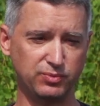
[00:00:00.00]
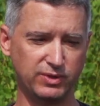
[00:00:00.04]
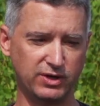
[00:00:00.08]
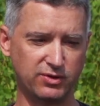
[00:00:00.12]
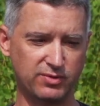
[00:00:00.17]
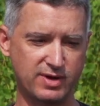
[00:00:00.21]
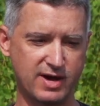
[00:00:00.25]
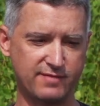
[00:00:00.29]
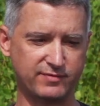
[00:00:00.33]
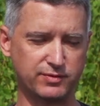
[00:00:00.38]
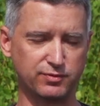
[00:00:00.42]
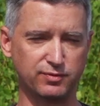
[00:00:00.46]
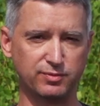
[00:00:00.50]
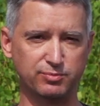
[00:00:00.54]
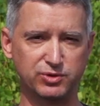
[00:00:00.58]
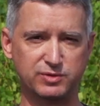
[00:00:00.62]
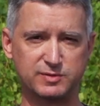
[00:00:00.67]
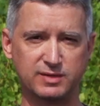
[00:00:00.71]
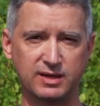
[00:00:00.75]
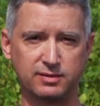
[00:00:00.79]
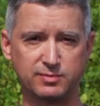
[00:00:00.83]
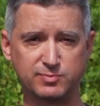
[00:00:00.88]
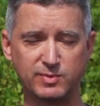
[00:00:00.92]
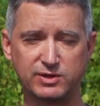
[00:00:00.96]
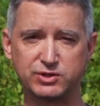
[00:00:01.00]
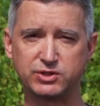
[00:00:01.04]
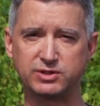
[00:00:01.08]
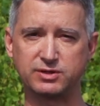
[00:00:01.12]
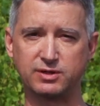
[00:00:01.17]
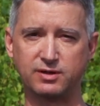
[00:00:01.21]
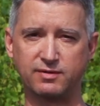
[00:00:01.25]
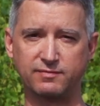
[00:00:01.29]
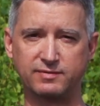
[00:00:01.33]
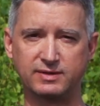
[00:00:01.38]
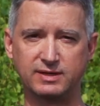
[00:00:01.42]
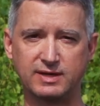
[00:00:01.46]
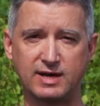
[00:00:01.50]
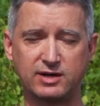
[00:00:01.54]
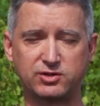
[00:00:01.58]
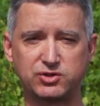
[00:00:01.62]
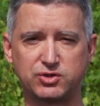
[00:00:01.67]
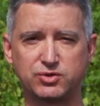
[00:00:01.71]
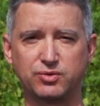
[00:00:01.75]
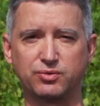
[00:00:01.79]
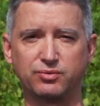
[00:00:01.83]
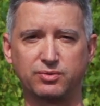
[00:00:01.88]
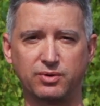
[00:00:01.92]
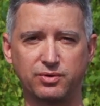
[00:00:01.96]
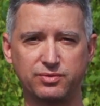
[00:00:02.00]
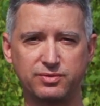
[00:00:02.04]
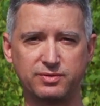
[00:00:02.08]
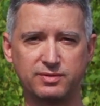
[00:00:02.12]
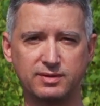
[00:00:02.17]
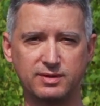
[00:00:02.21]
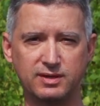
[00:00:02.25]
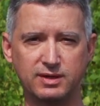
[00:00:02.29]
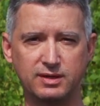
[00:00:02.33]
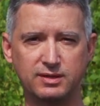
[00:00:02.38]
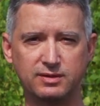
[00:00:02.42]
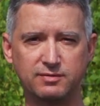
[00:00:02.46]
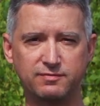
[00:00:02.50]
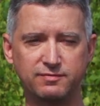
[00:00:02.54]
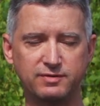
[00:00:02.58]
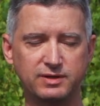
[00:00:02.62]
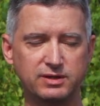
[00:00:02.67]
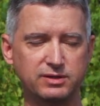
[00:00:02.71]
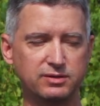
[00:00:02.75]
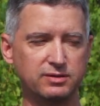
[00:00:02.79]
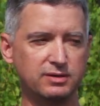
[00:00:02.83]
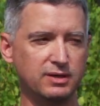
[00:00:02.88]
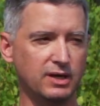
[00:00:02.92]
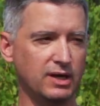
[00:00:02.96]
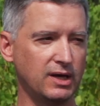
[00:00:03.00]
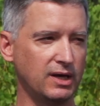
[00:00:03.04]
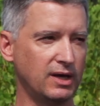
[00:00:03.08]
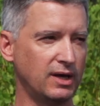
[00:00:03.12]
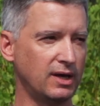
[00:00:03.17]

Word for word: We don't have to remove as much of the extra growth in the vineyard.